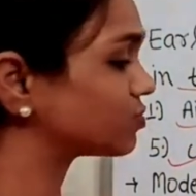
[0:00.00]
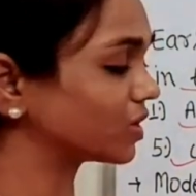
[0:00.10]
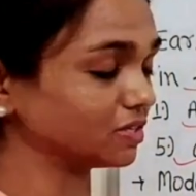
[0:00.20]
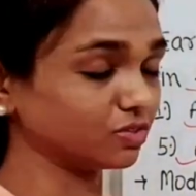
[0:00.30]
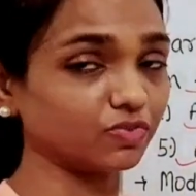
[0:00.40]

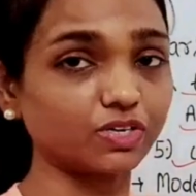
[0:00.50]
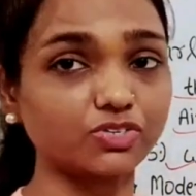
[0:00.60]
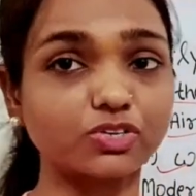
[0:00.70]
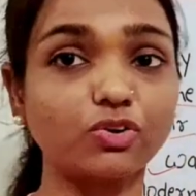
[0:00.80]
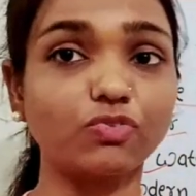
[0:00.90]

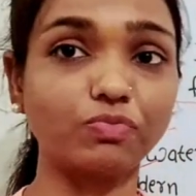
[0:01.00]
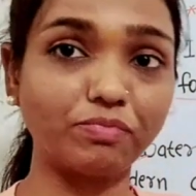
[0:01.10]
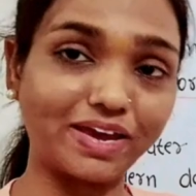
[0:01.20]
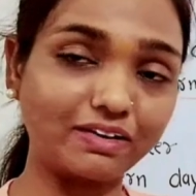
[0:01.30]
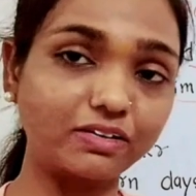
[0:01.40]
classification of
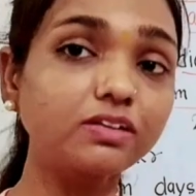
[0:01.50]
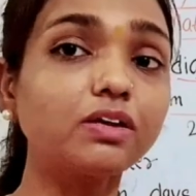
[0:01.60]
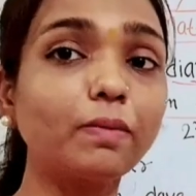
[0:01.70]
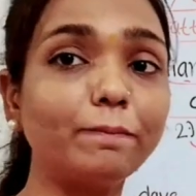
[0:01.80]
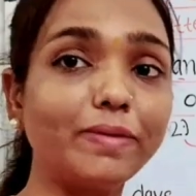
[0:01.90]
matter
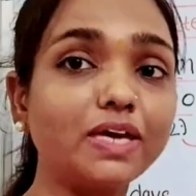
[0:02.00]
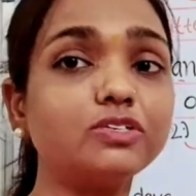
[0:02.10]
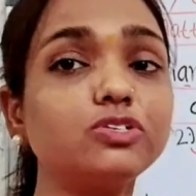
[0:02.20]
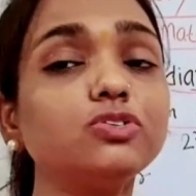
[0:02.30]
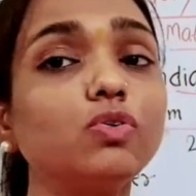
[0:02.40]

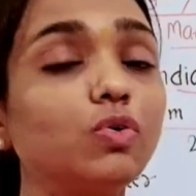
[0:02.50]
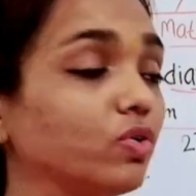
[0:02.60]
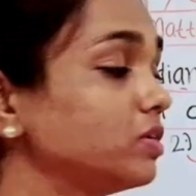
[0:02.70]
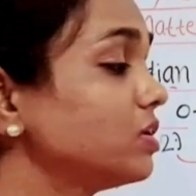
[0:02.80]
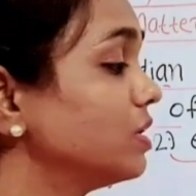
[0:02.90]
based
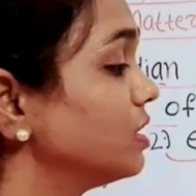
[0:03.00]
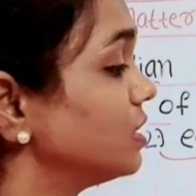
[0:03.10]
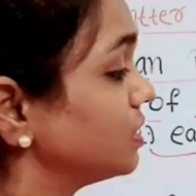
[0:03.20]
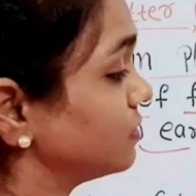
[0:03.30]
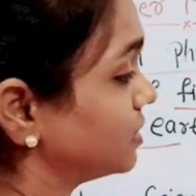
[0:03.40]
on
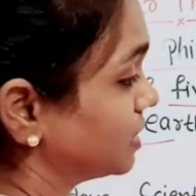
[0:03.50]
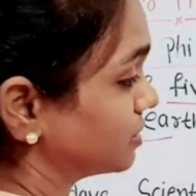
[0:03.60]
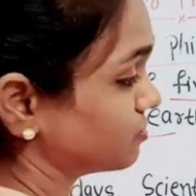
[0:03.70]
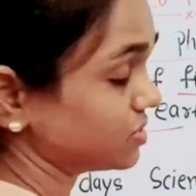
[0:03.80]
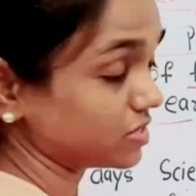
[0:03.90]
their
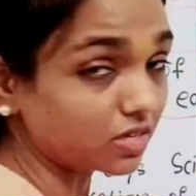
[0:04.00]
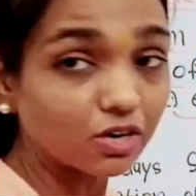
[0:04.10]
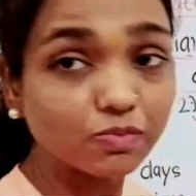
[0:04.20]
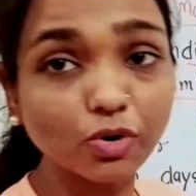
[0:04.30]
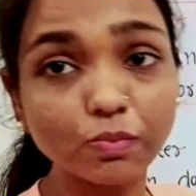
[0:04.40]
physical
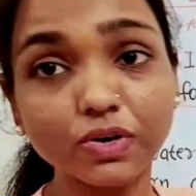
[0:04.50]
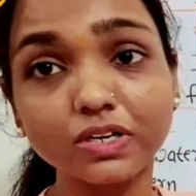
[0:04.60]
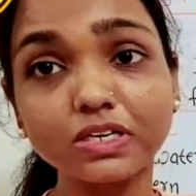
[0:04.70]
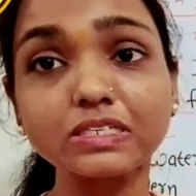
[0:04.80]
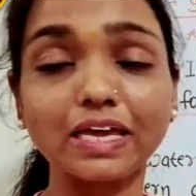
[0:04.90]

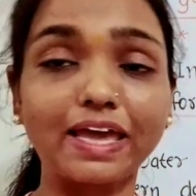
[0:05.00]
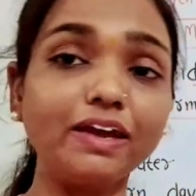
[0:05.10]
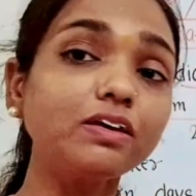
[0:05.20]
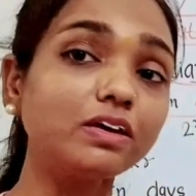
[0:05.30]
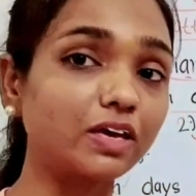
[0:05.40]
properties and
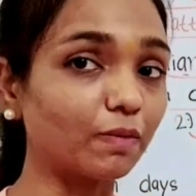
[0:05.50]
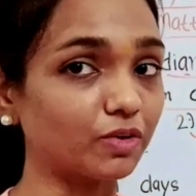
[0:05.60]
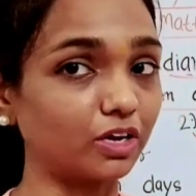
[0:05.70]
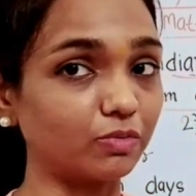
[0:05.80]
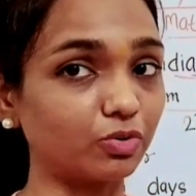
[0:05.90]

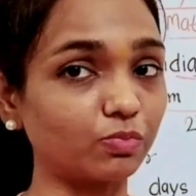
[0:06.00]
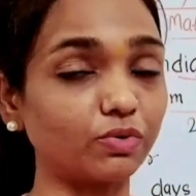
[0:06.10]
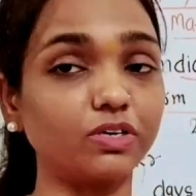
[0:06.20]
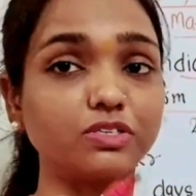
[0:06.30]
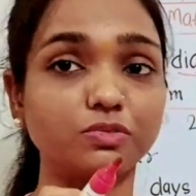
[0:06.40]
chemical
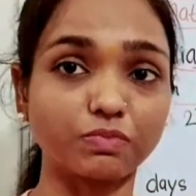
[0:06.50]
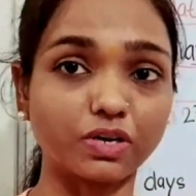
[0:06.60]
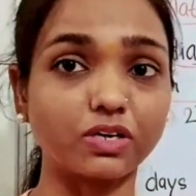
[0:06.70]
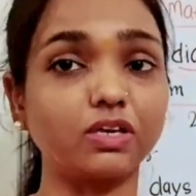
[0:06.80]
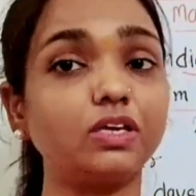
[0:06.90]
properties.
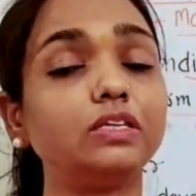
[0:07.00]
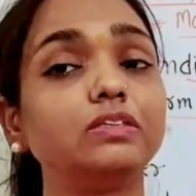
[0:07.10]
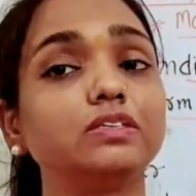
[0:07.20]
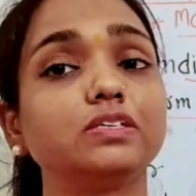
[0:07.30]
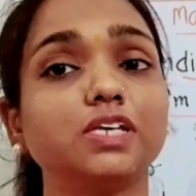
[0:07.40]
But in
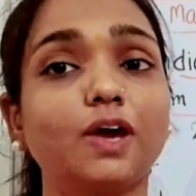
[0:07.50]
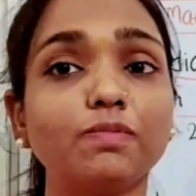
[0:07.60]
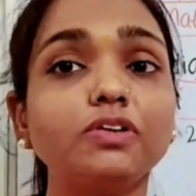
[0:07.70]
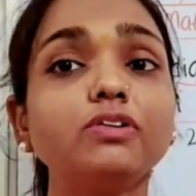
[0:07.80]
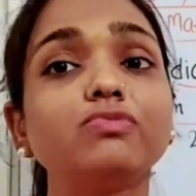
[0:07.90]
this
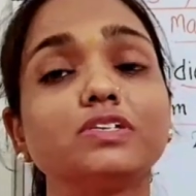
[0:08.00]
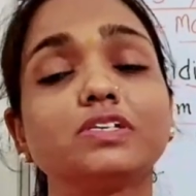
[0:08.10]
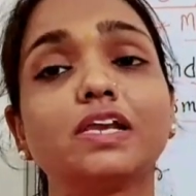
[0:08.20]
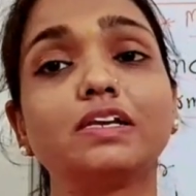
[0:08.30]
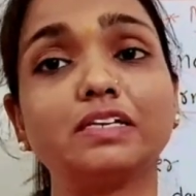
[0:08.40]
chapter we
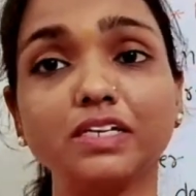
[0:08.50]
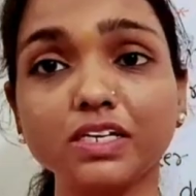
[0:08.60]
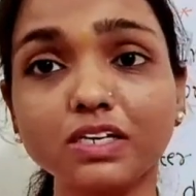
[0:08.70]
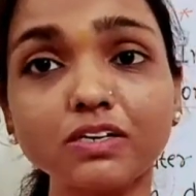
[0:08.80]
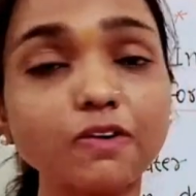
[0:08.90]
shall
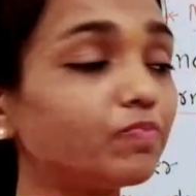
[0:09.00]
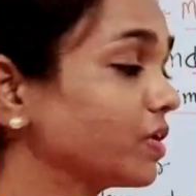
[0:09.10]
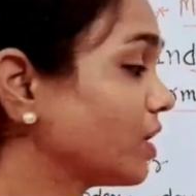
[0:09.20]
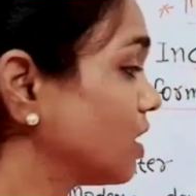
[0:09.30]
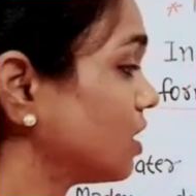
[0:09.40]
read
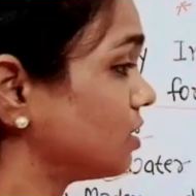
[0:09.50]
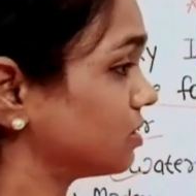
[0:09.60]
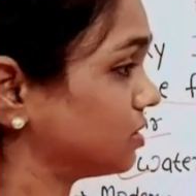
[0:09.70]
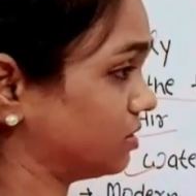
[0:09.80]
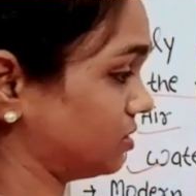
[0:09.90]

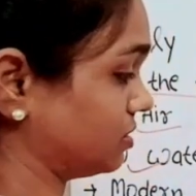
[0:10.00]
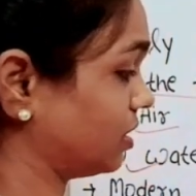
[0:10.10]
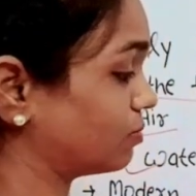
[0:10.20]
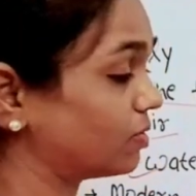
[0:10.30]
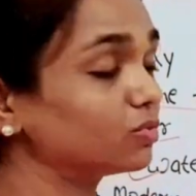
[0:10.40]

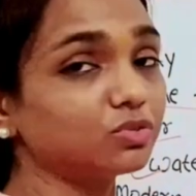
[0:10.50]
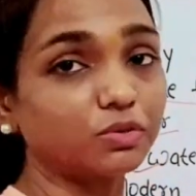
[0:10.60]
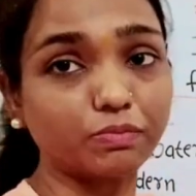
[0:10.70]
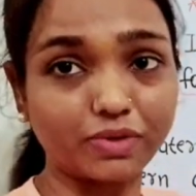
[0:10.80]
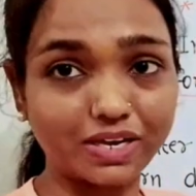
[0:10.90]

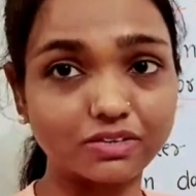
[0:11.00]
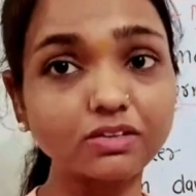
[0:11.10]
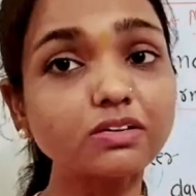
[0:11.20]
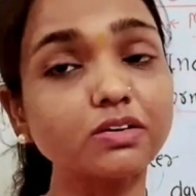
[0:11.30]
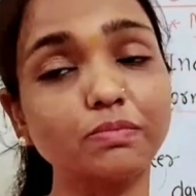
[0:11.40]
about matter
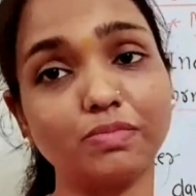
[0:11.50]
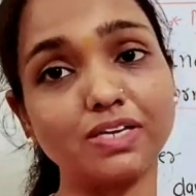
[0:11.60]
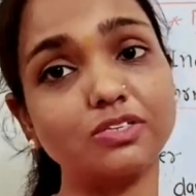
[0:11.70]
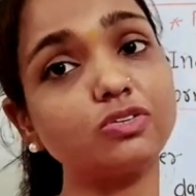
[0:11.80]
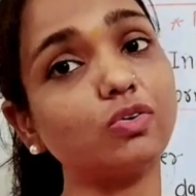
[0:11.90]

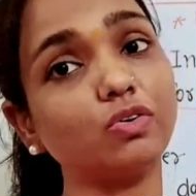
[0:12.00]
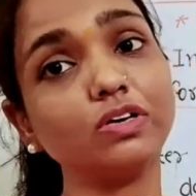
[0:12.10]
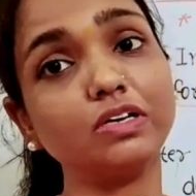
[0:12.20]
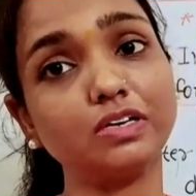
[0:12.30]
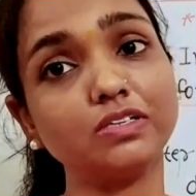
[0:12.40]
based on
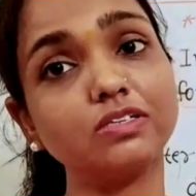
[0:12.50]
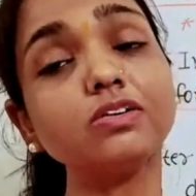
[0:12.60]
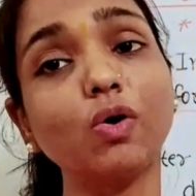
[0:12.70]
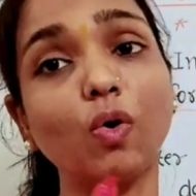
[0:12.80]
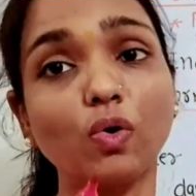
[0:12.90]
its
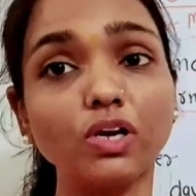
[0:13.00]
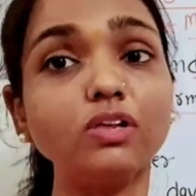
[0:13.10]
only